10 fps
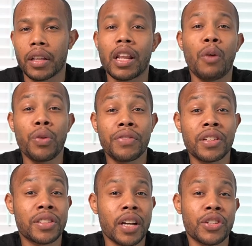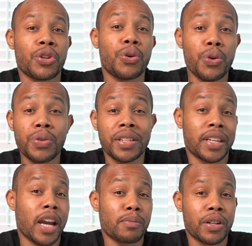Now we've discussed who this
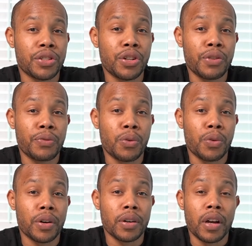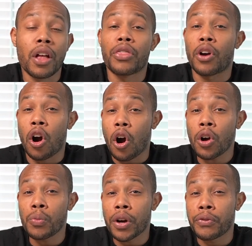camera is good for, the
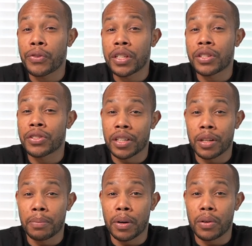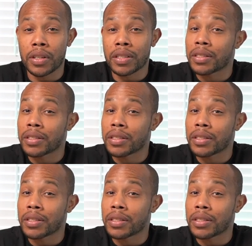hardware features and components,